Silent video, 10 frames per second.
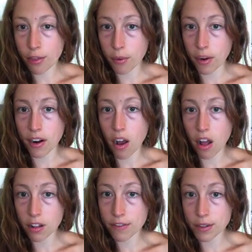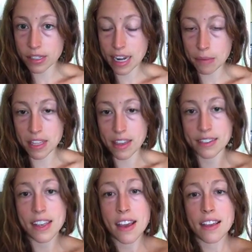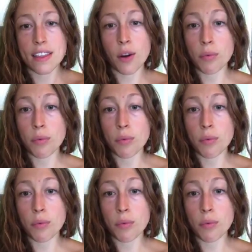hawthorn, all of those types of things